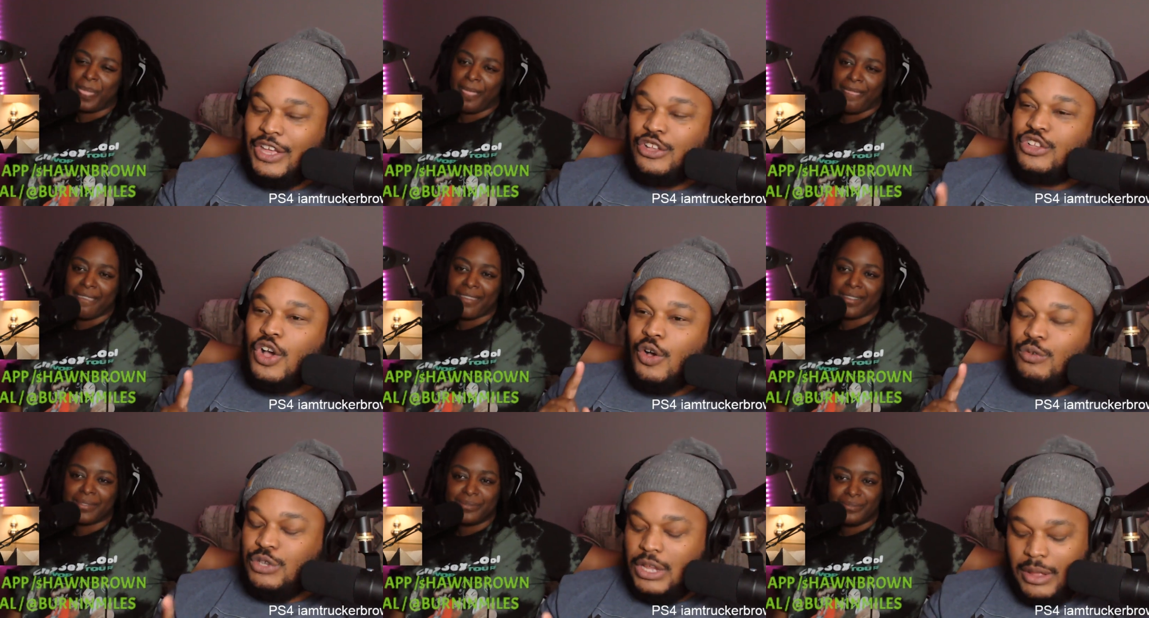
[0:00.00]

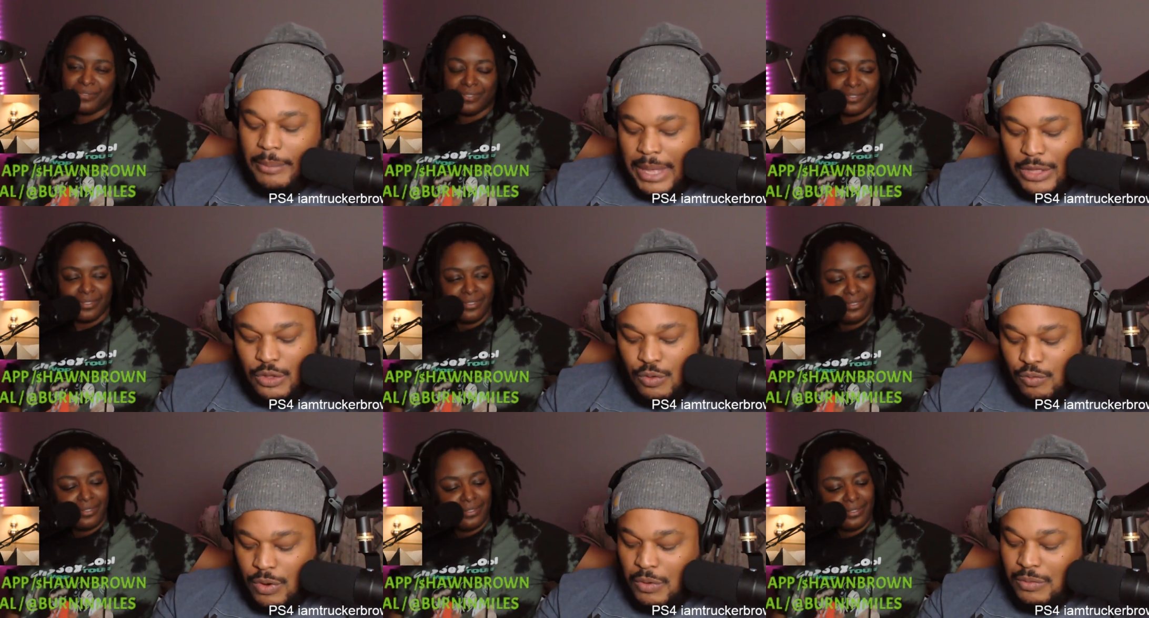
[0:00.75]
Speaker 1: Go. I mean,
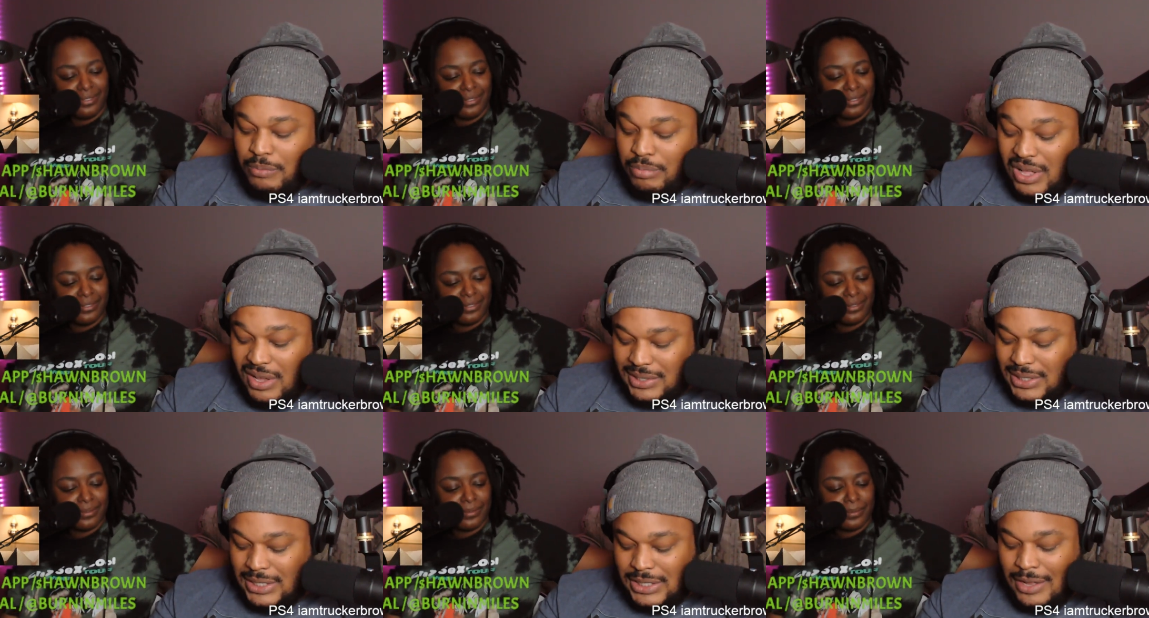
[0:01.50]
you wrote
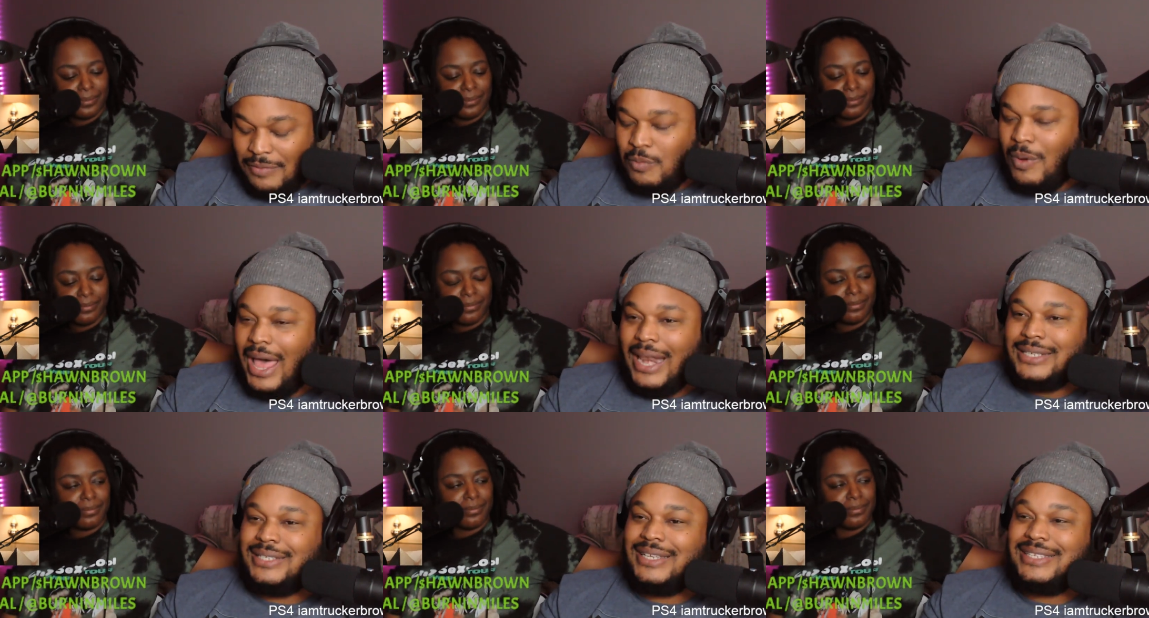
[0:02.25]
books and stuff. Why
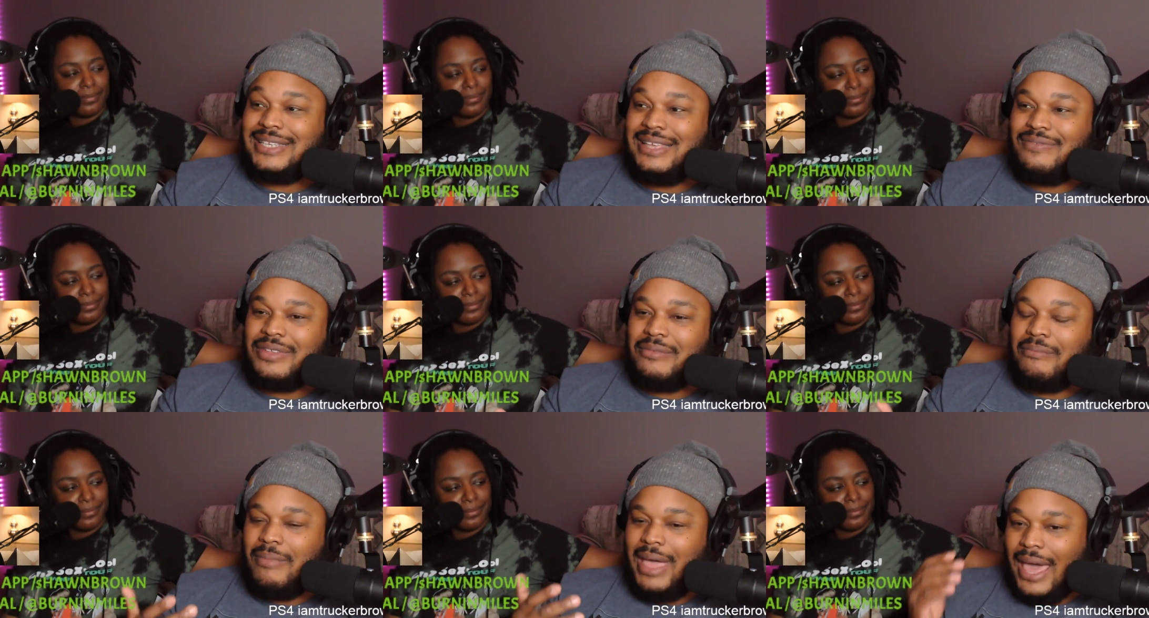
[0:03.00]
does this
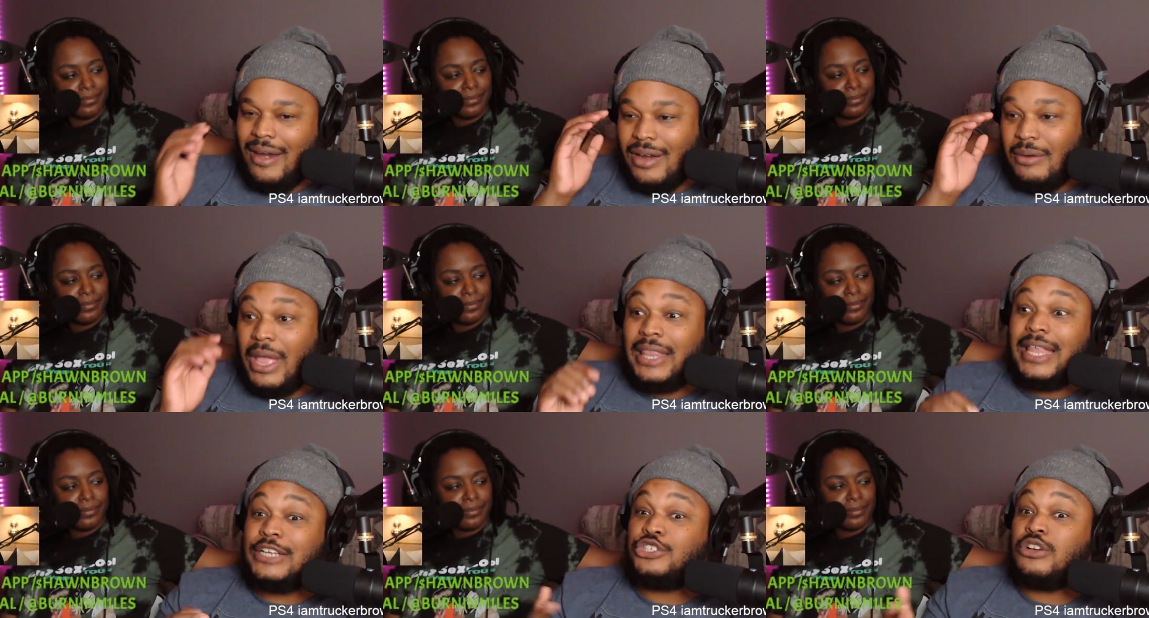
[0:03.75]
even matter
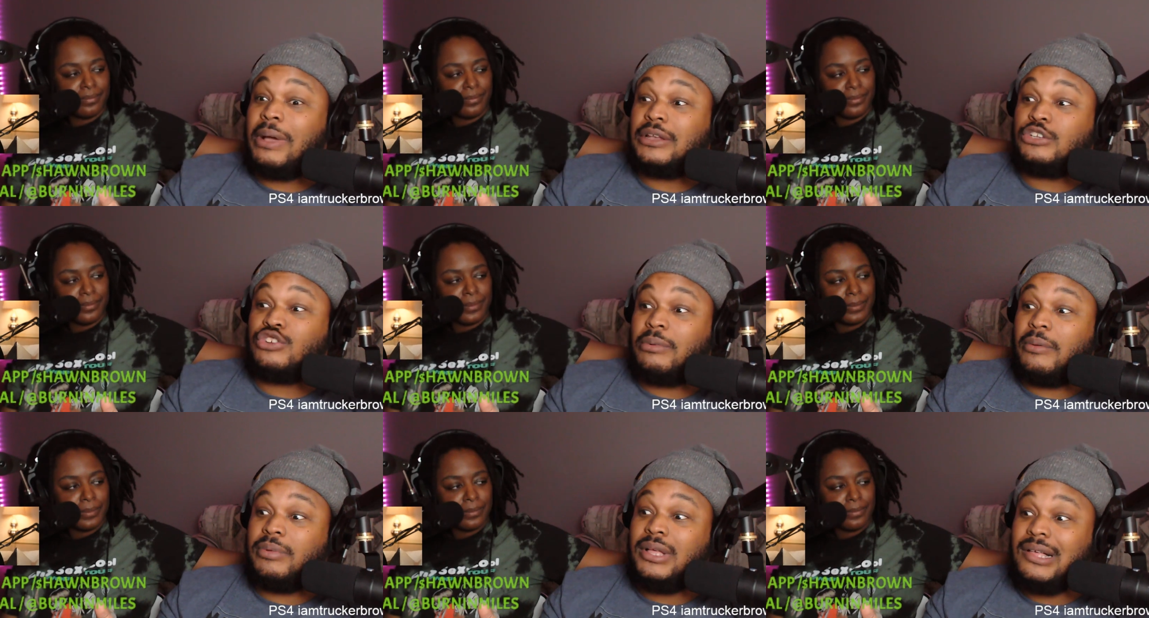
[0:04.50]
unless you're about to
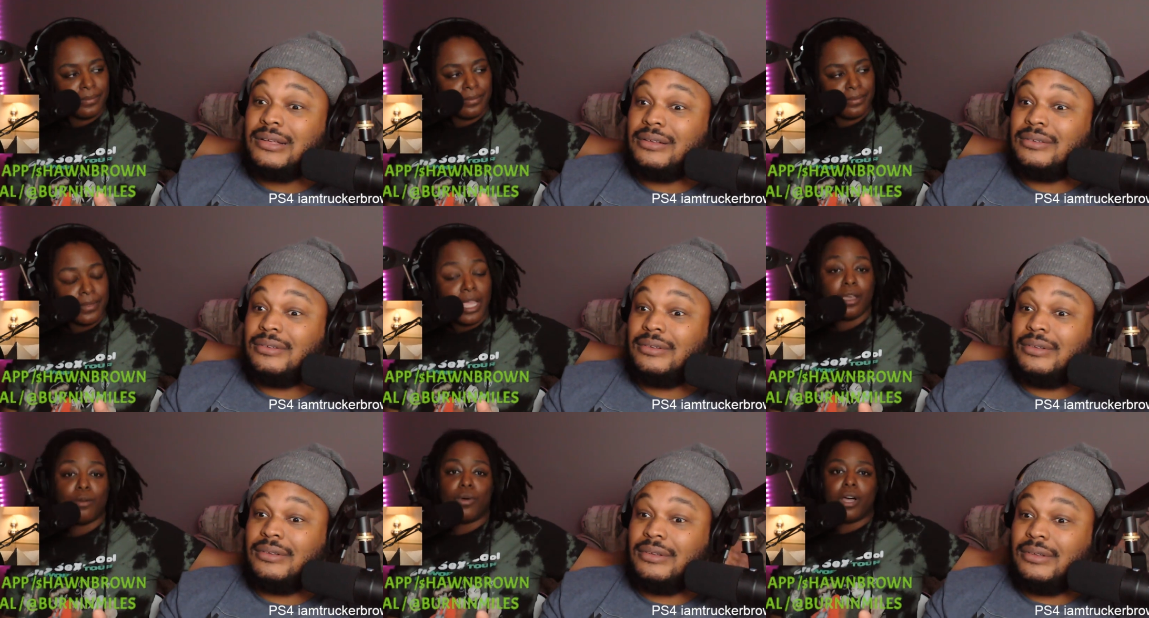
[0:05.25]
drop a book?
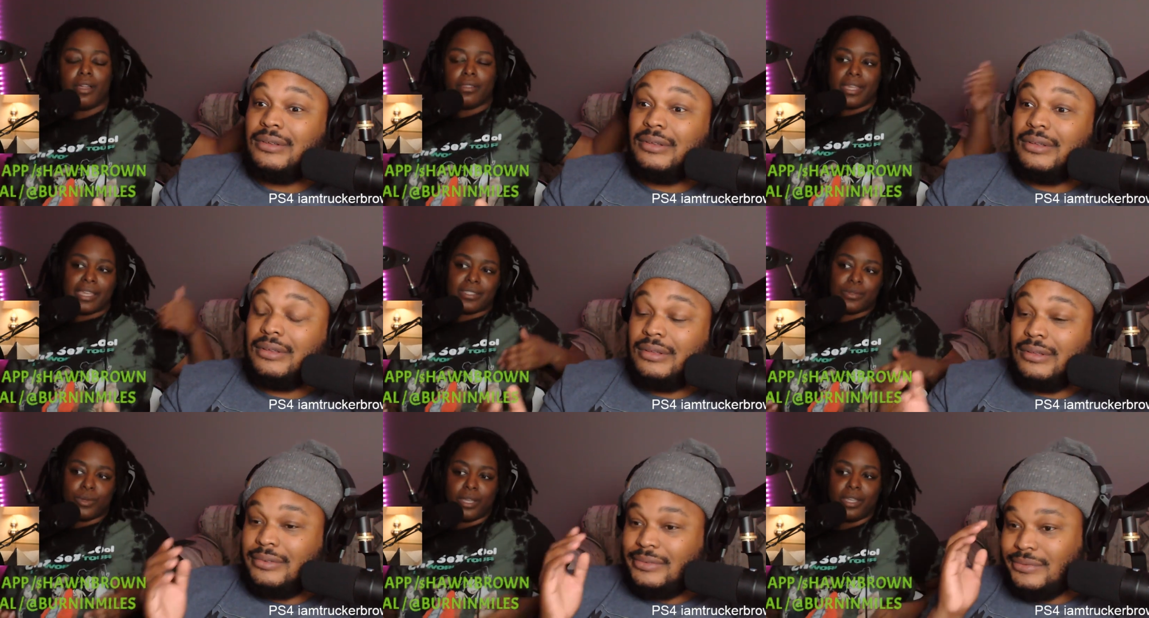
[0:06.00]
Speaker 2: Well,
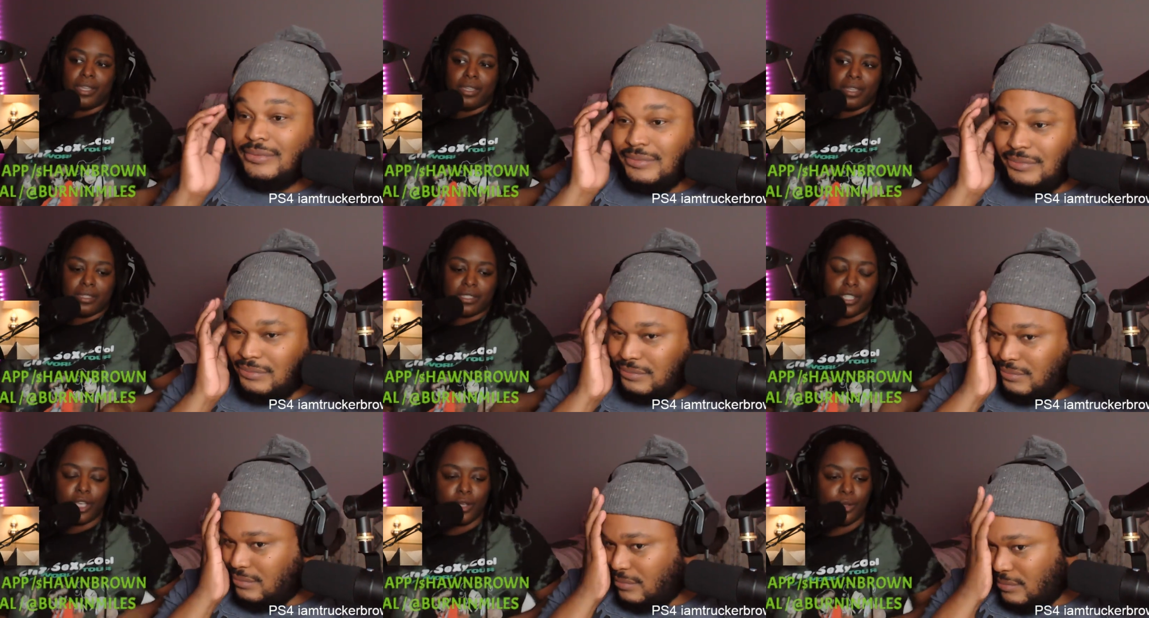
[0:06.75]
that's what.
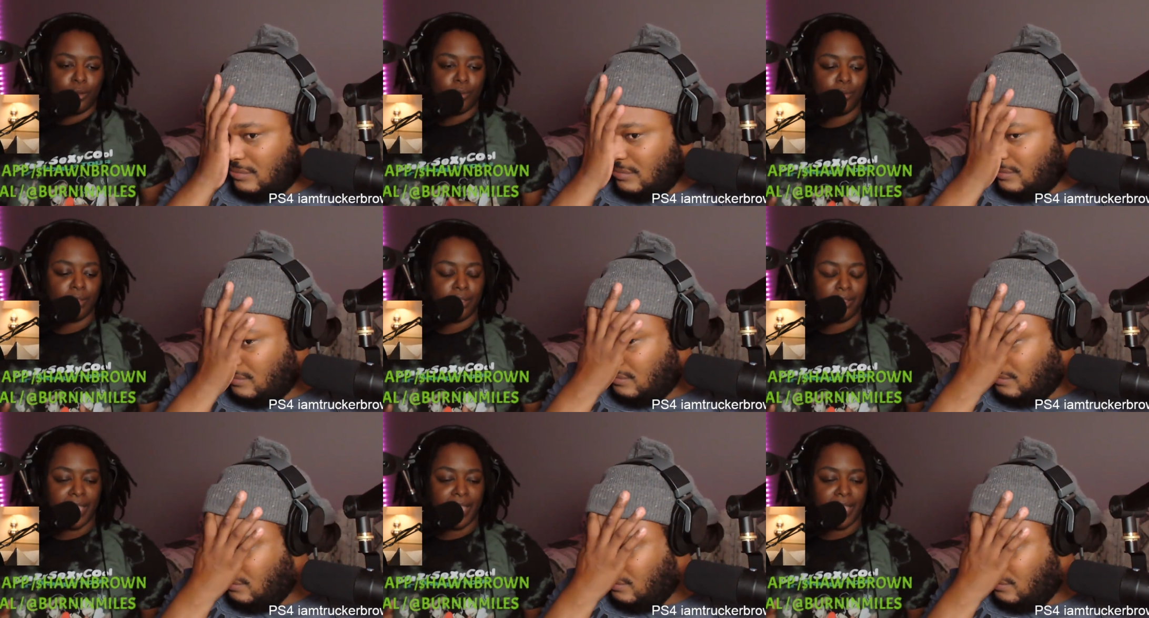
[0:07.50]
So the